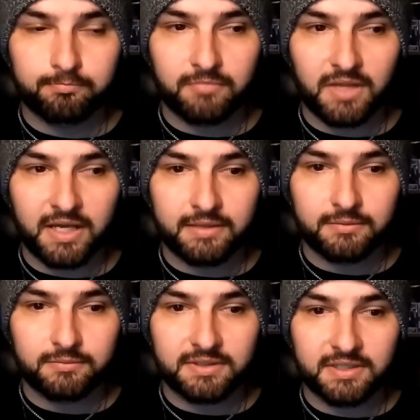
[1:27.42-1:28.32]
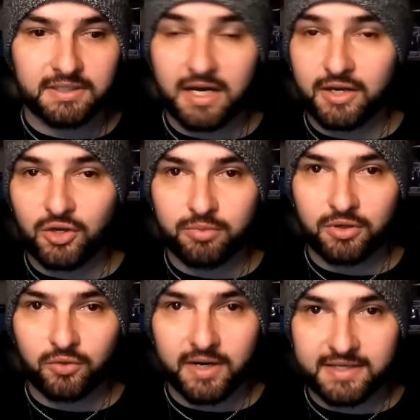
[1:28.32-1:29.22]
like the
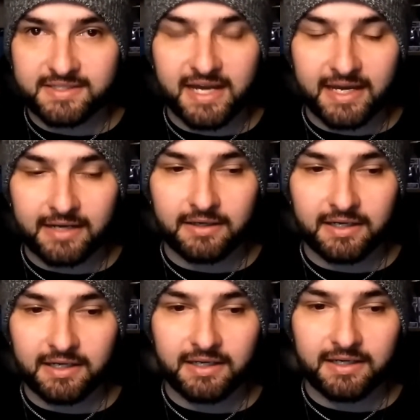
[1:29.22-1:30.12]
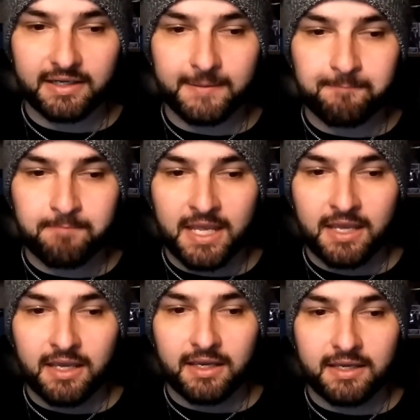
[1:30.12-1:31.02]
audiobook where it's at,
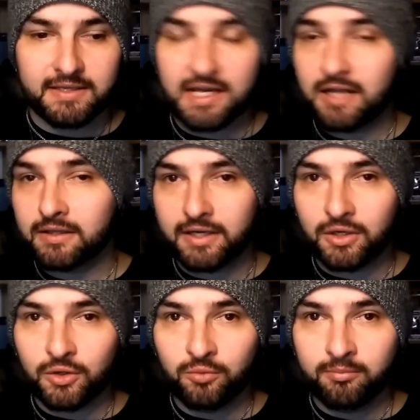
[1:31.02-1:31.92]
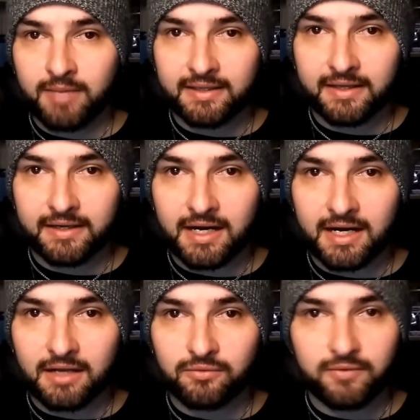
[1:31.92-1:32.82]
is I'll get home and then
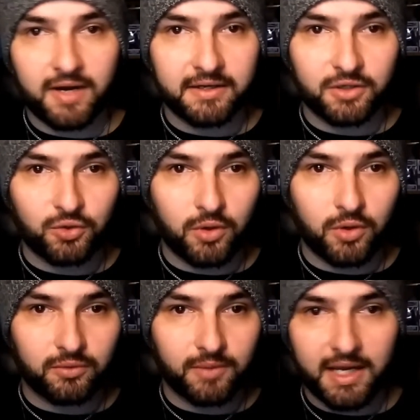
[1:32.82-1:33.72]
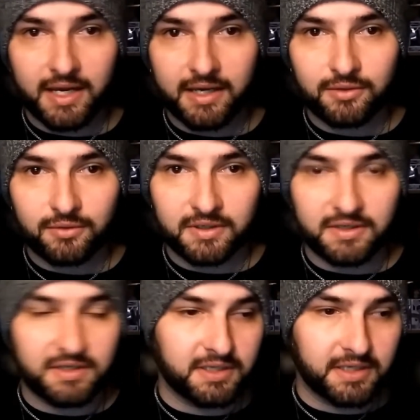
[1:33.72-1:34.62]
I'll find a quote online or
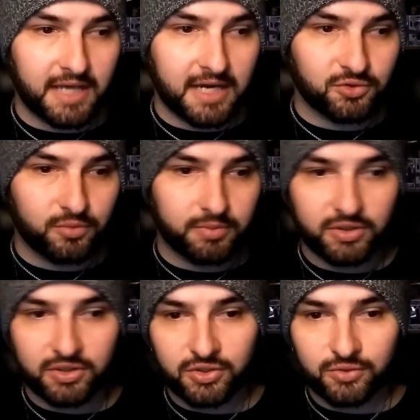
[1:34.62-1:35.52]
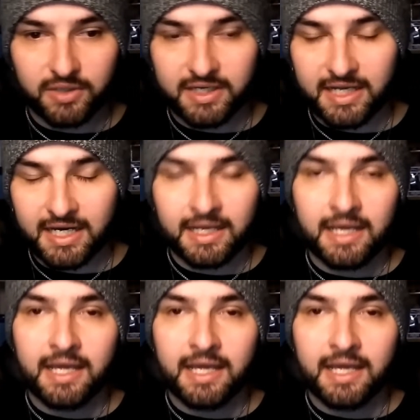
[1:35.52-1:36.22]
in the actual book or whatnot,